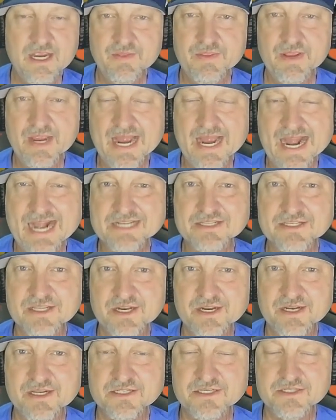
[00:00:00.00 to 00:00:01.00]
and they
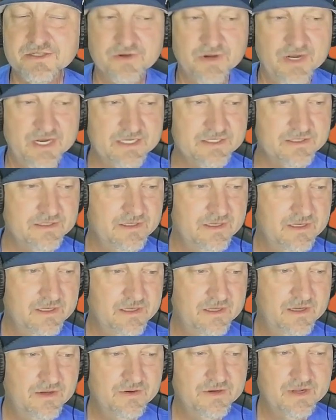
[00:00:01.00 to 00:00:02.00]
accented his strengths,
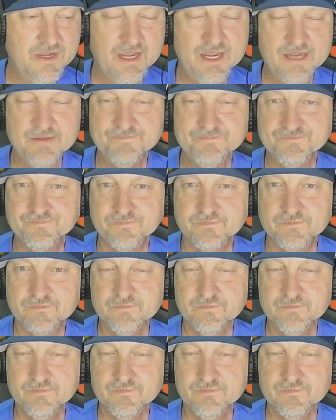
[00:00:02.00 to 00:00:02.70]
okay?